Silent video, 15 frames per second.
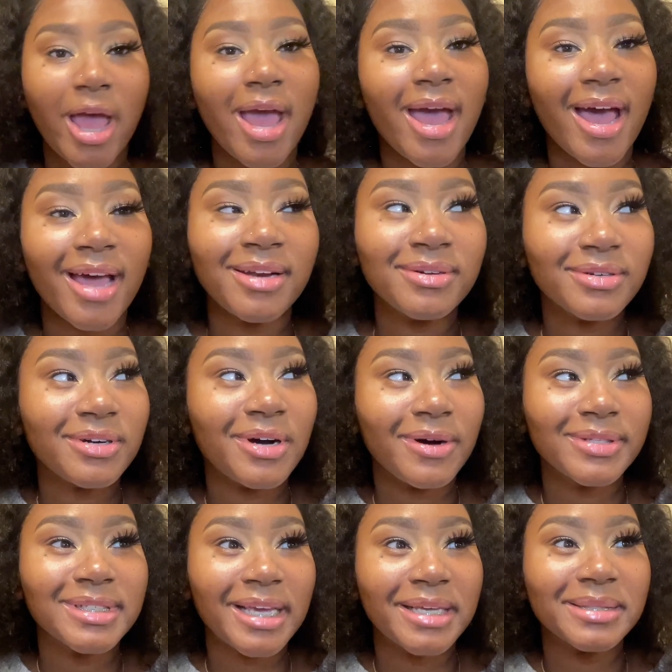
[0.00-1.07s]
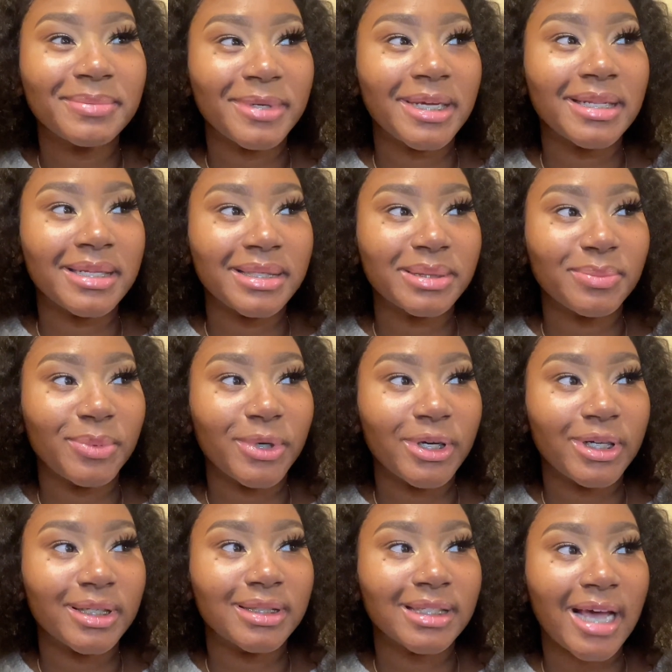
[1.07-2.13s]
I don't know how to explain this,
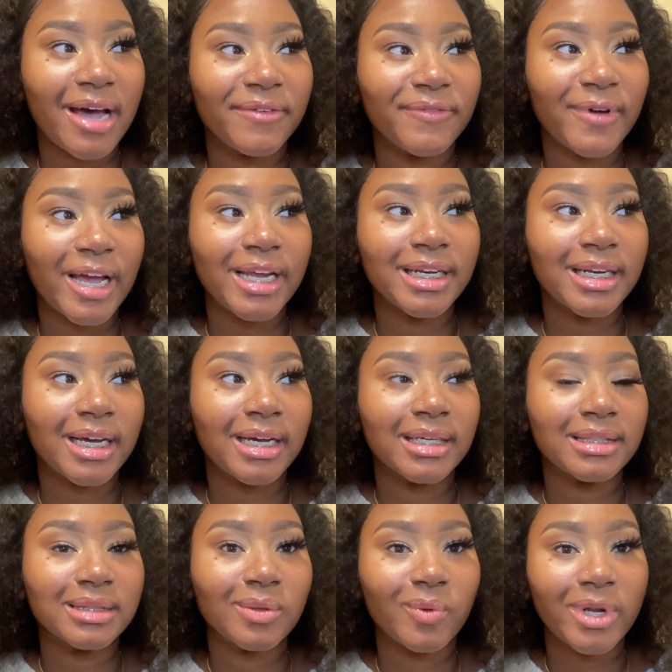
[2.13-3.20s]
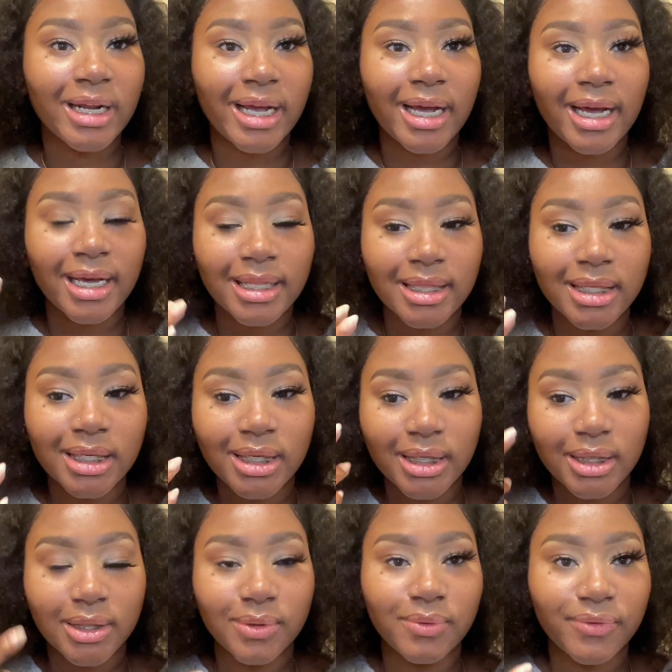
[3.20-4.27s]
but I find that when I add the
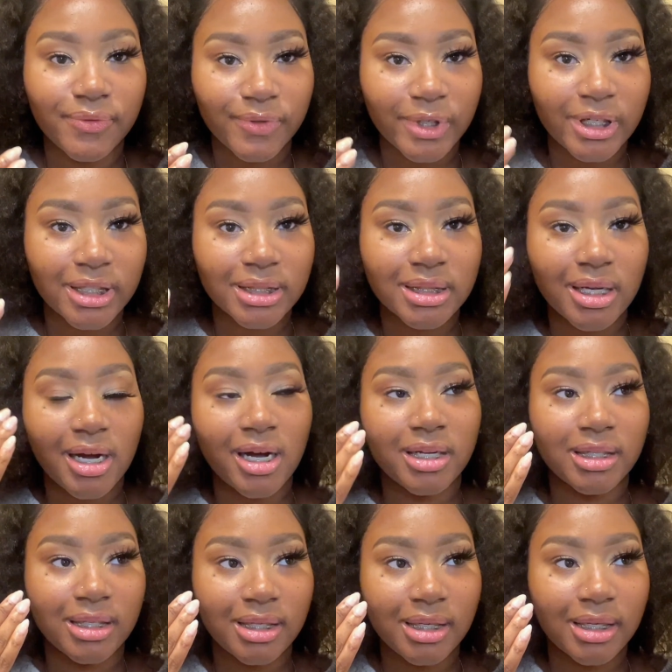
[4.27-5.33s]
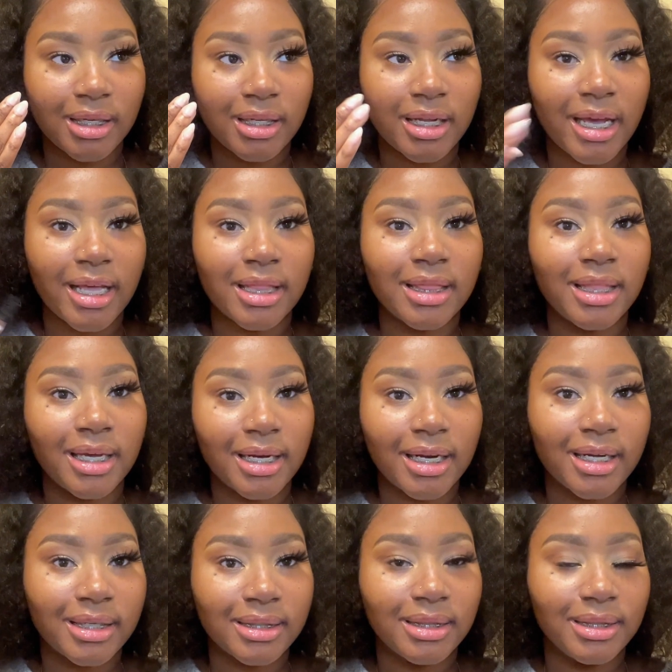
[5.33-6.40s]
glue first on the lid and then
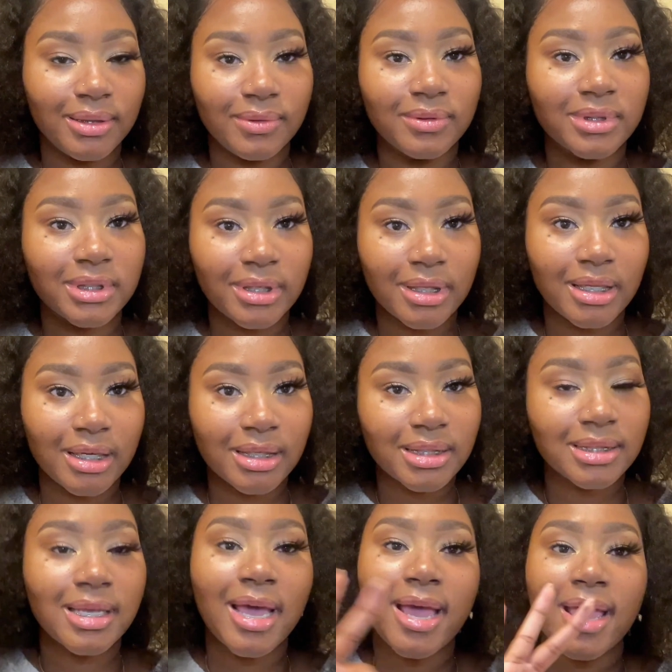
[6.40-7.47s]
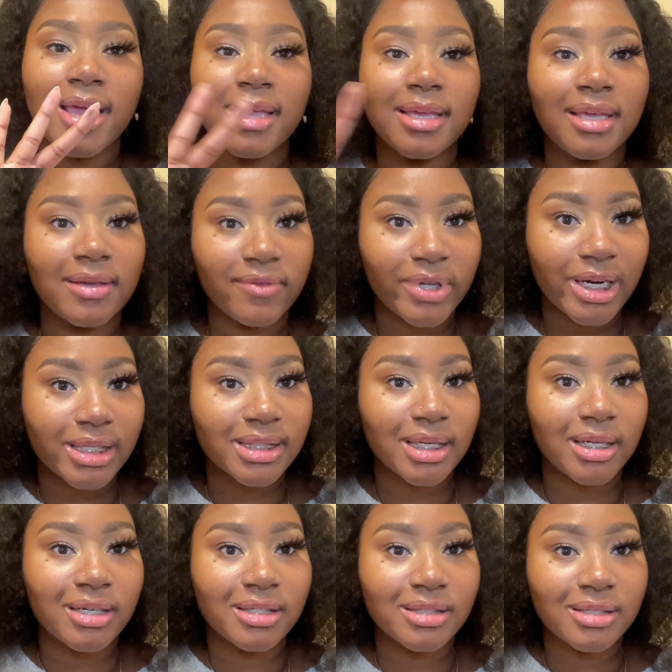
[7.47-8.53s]
add the glue to this, give it a
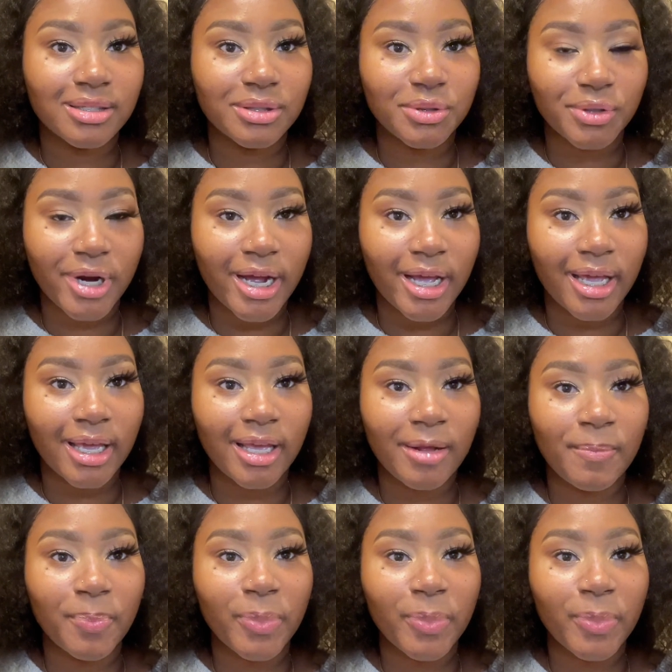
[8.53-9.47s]
second to dry,